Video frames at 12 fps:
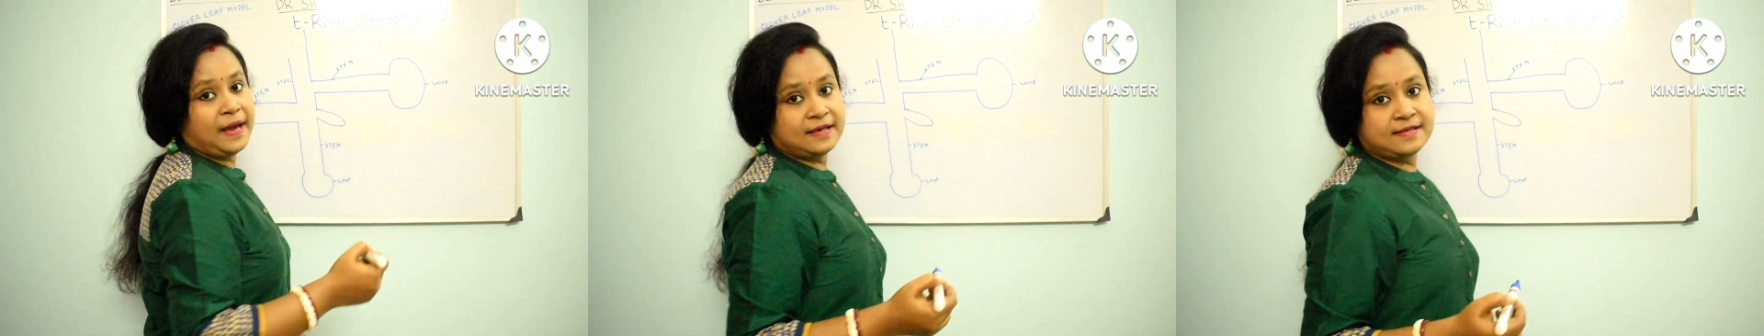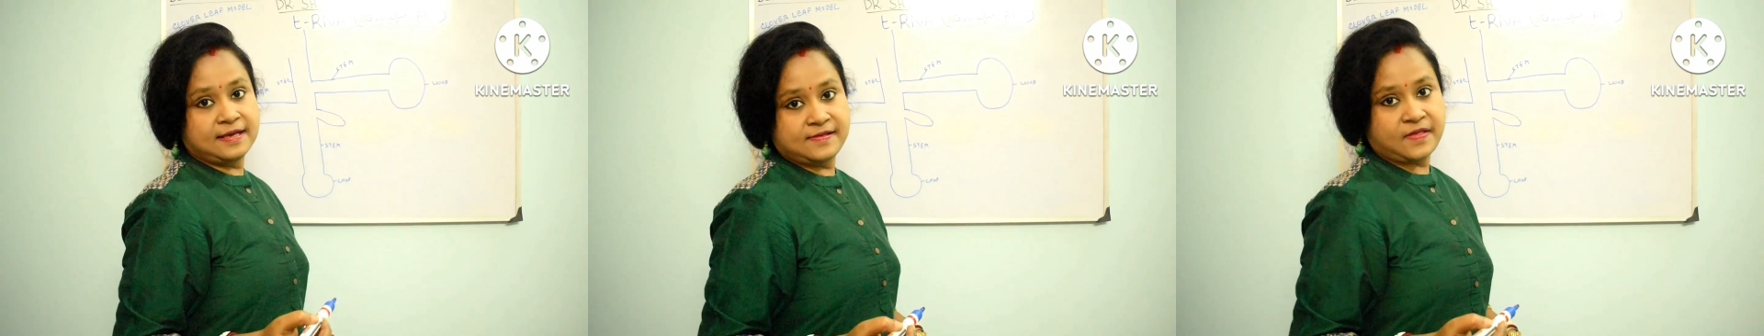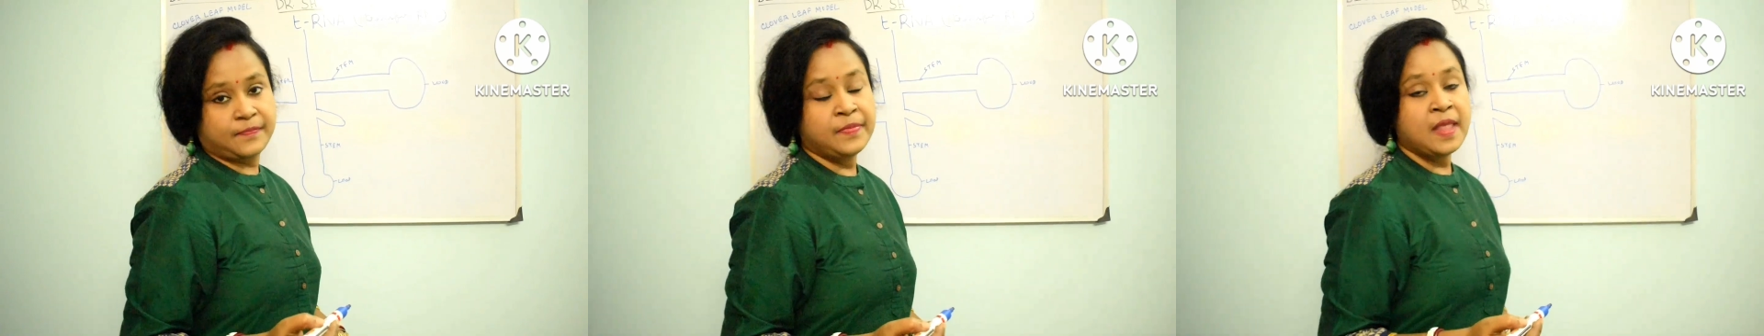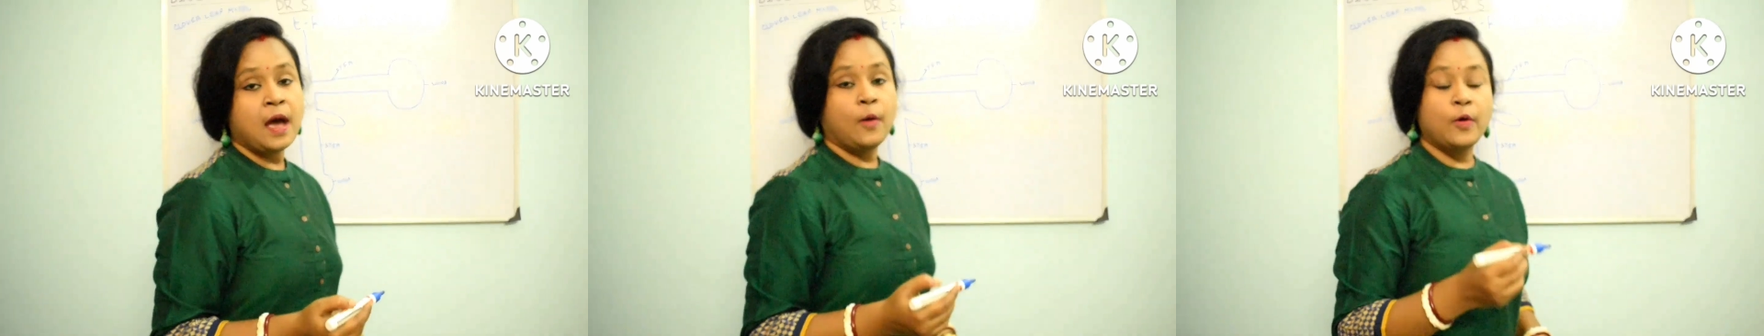bases.
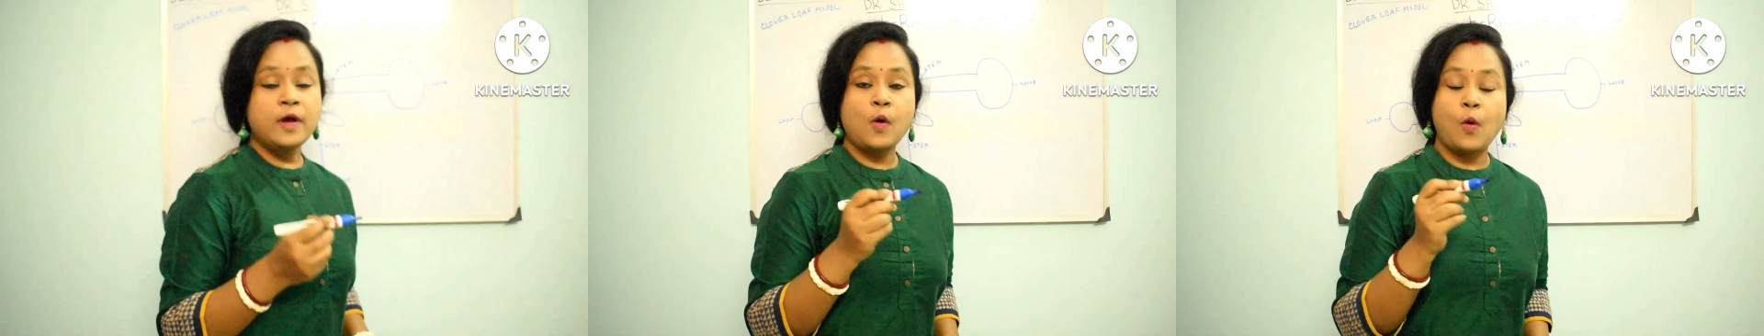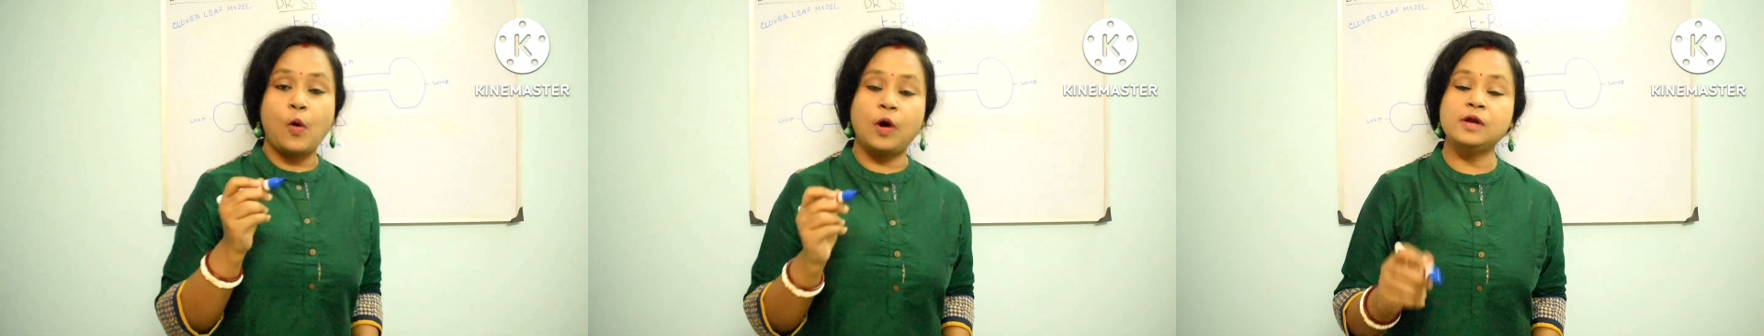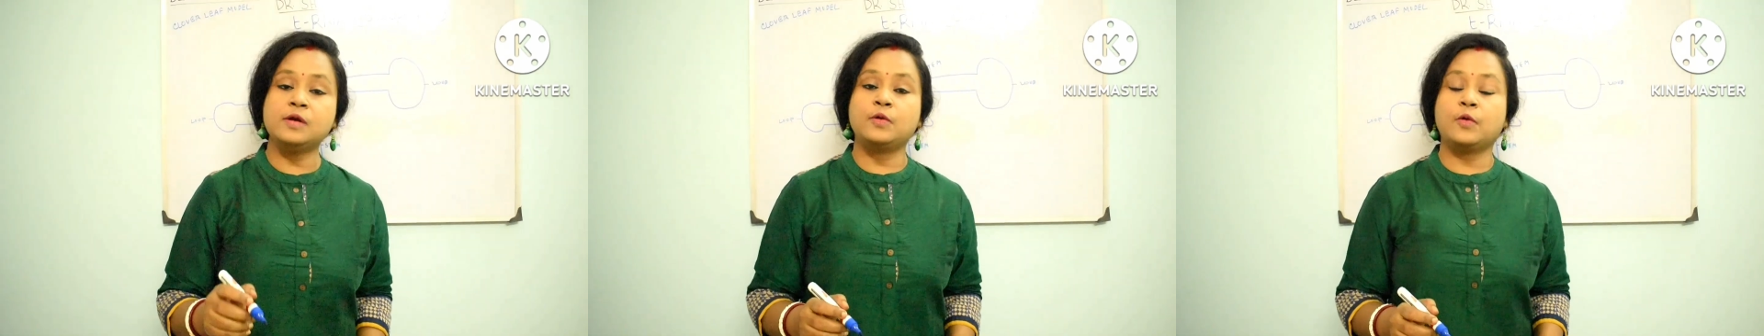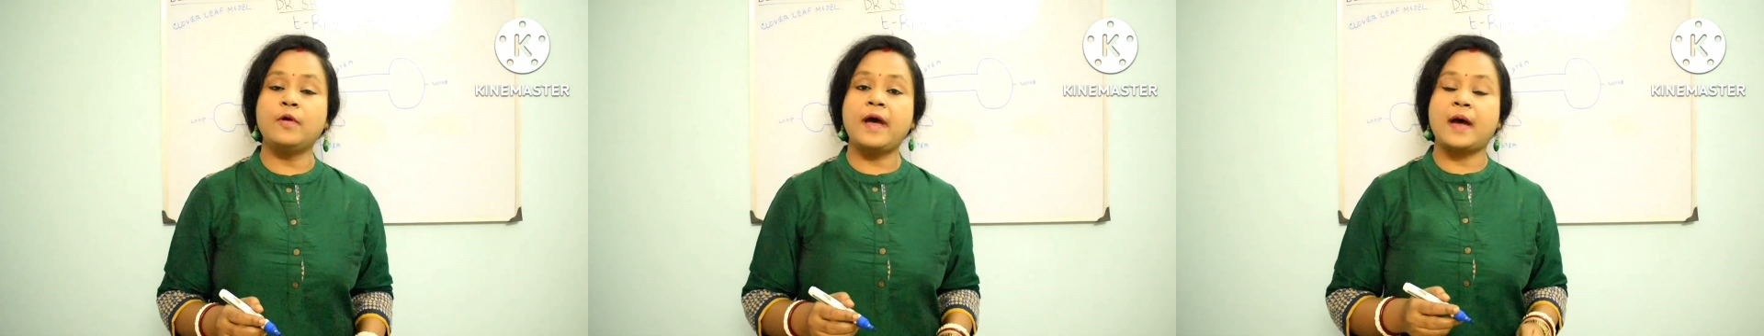We all
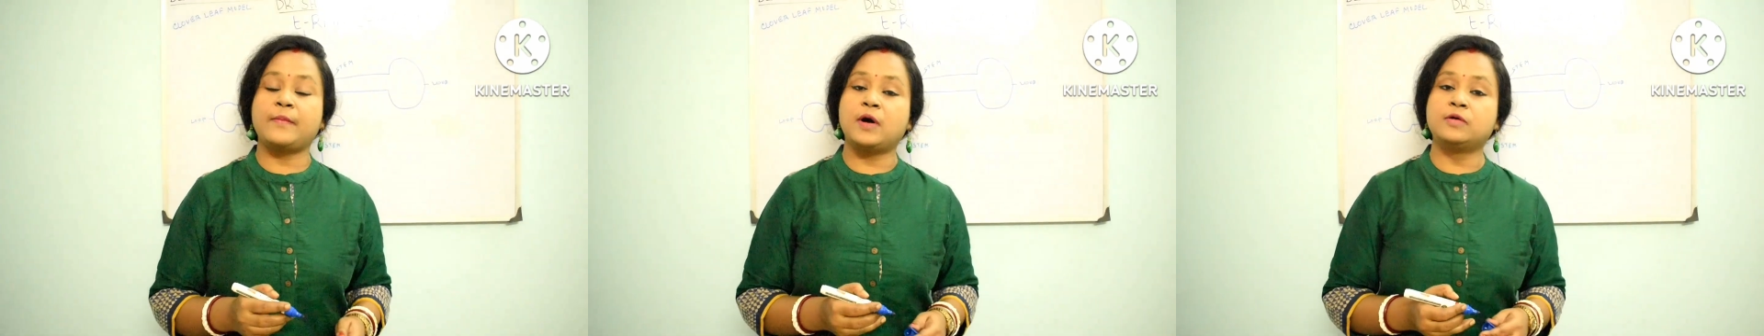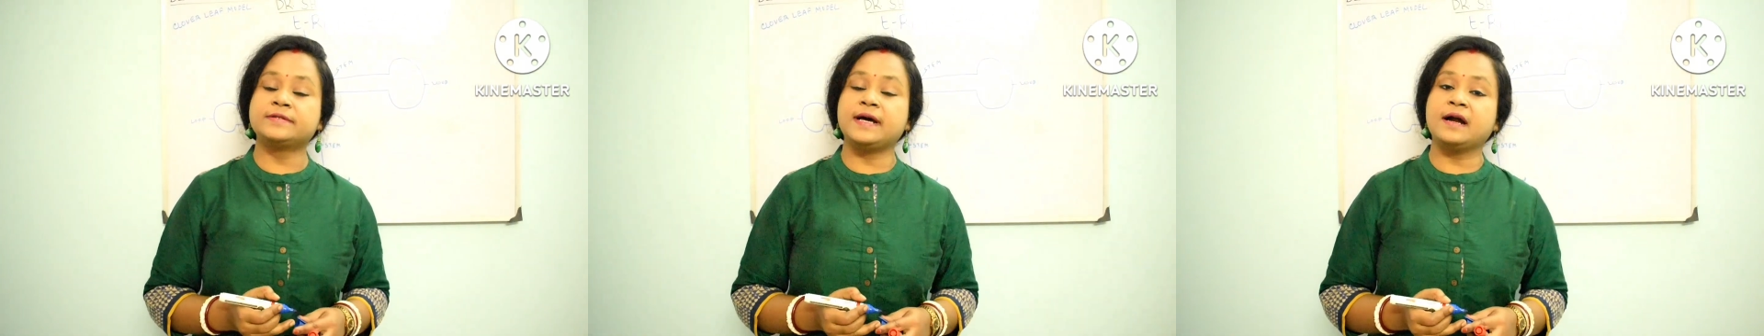know about